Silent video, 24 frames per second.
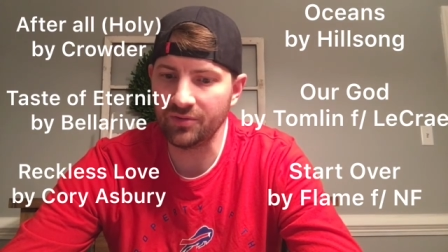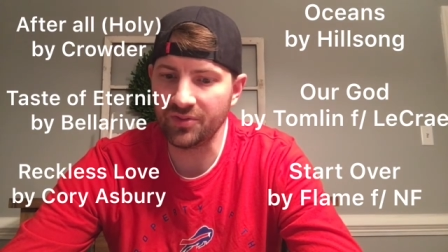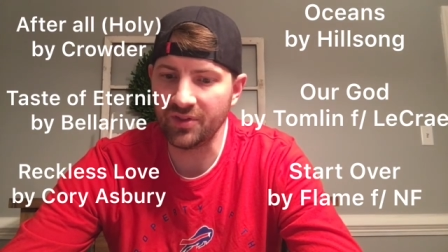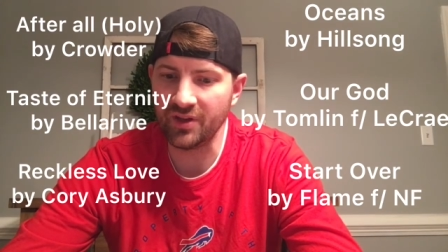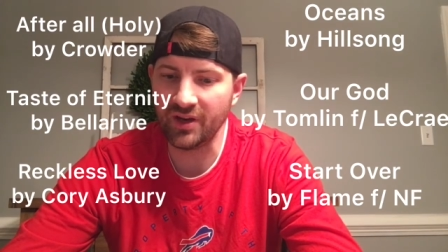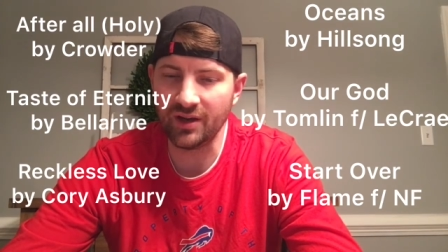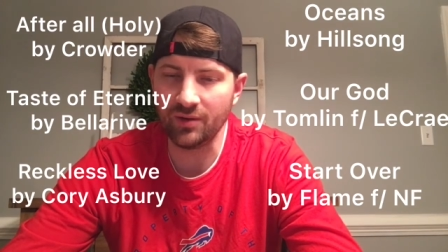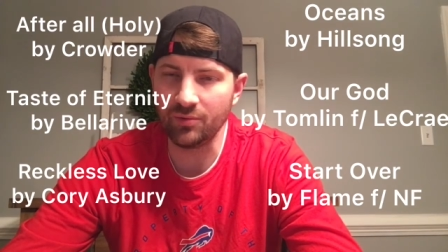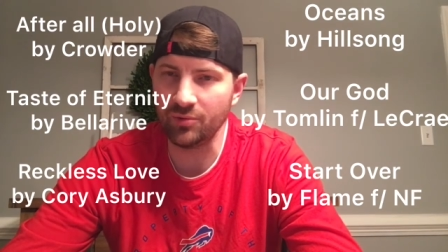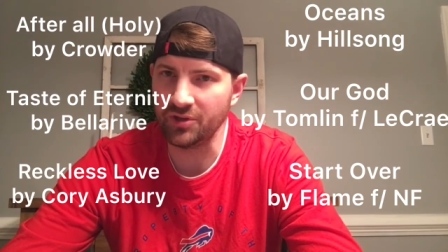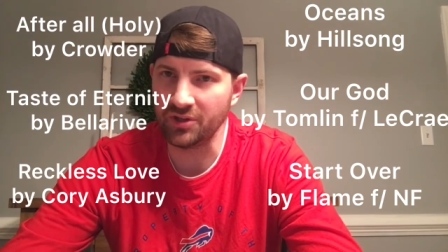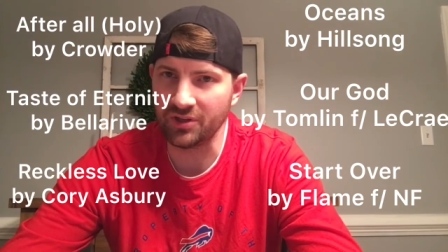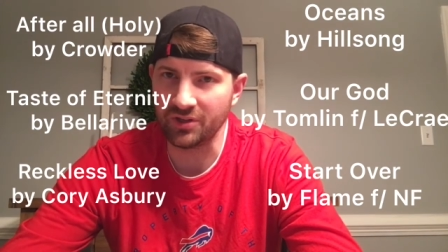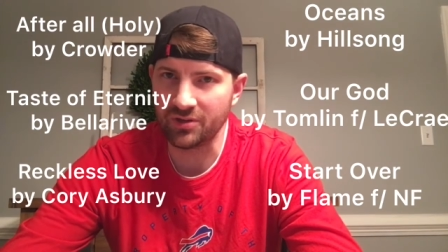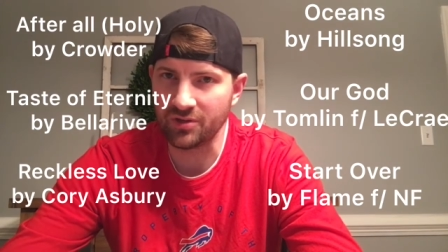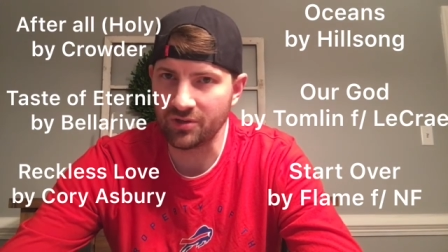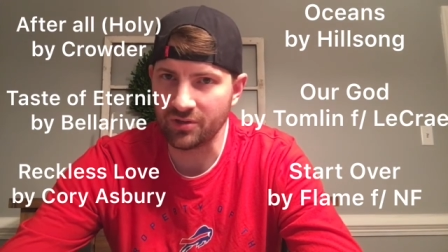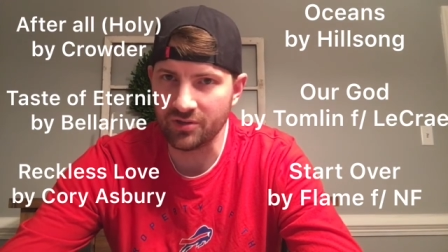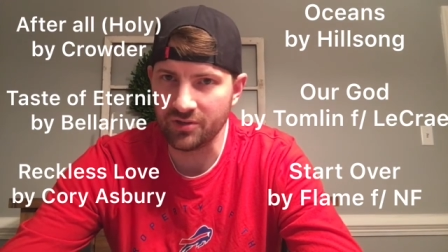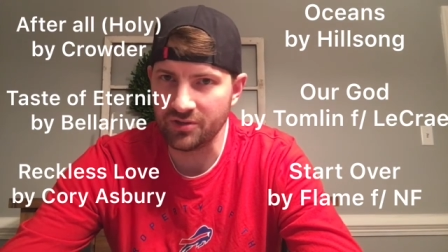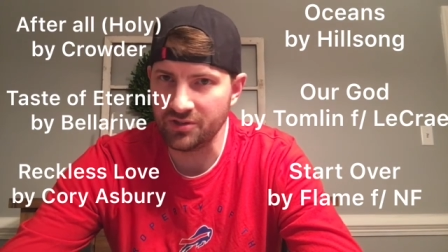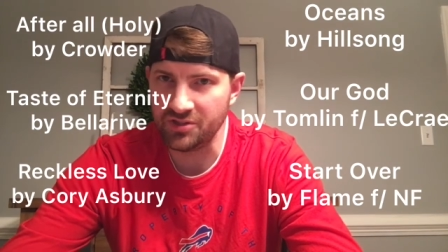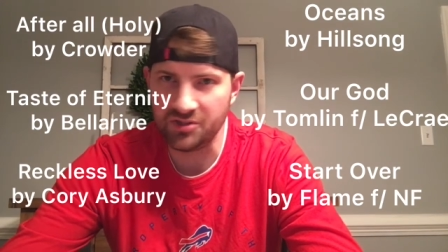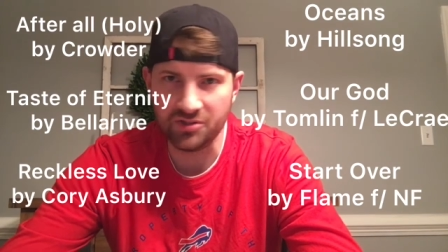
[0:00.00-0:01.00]
then I would
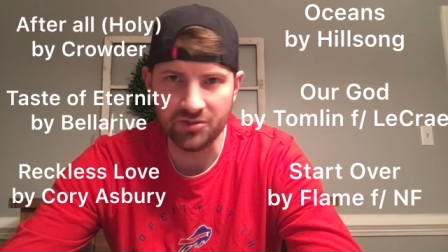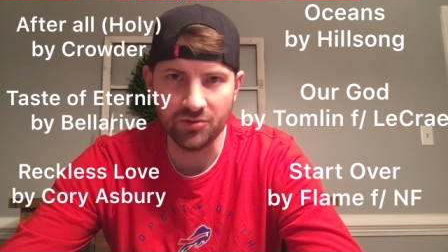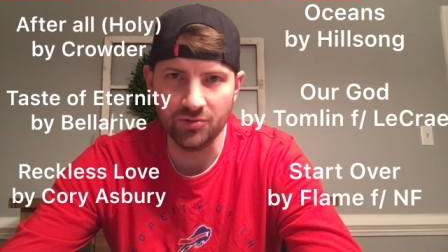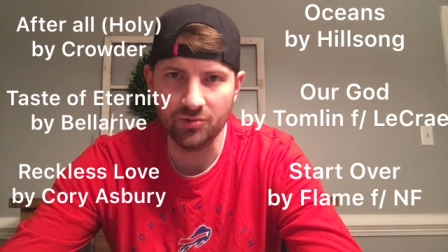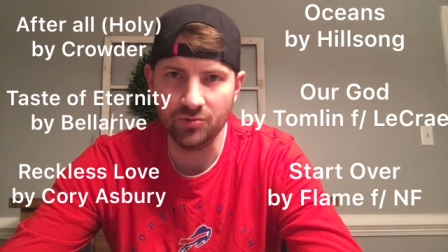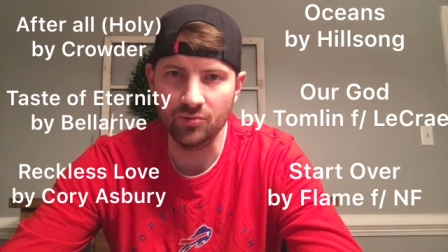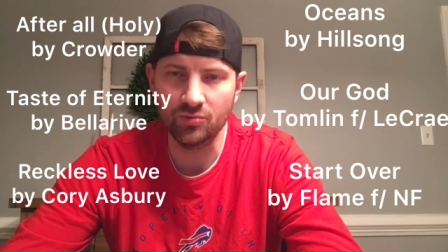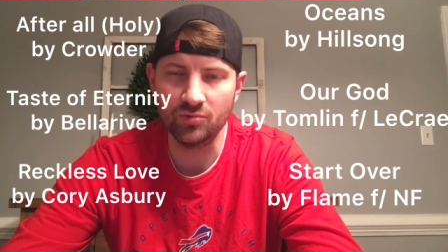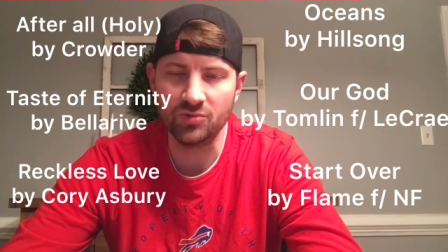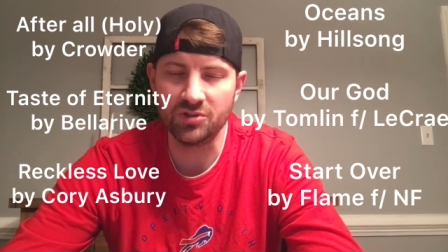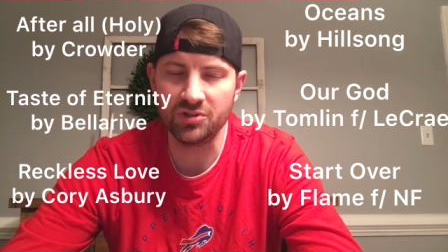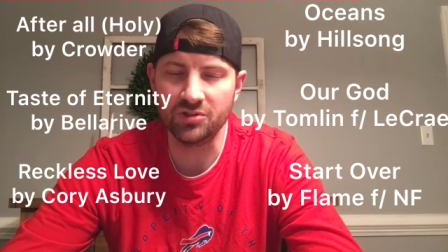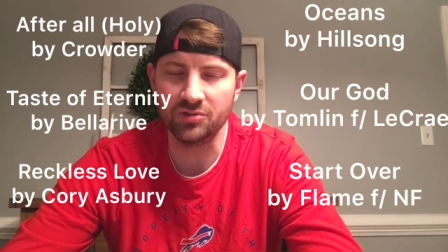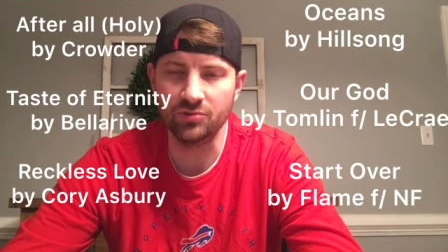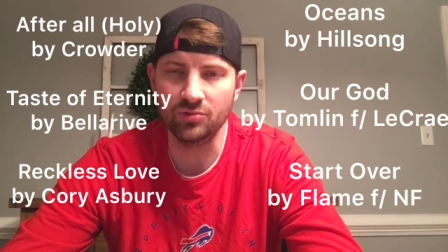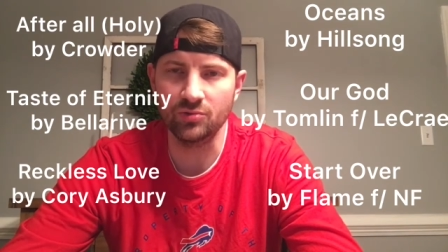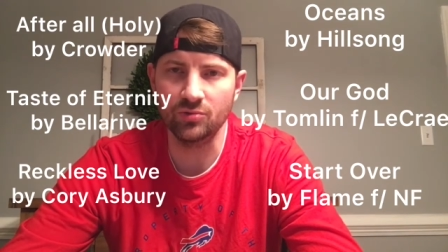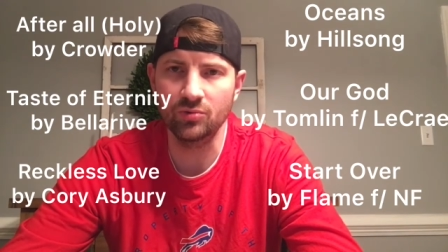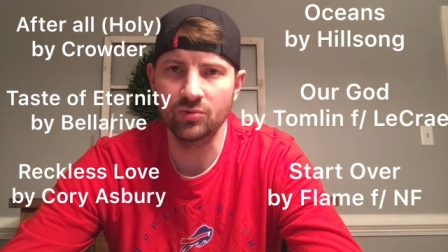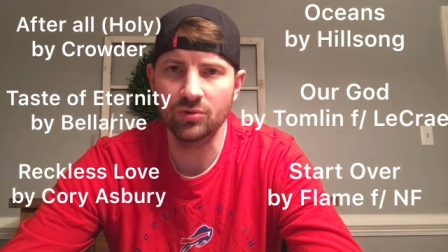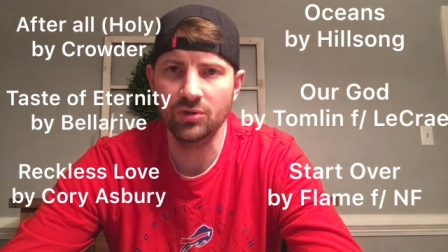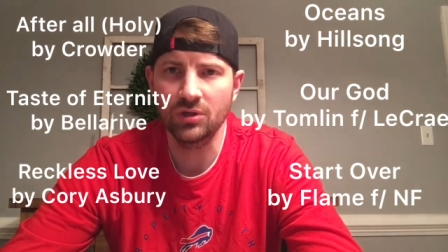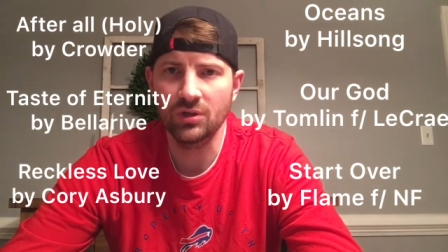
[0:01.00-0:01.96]
encourage you to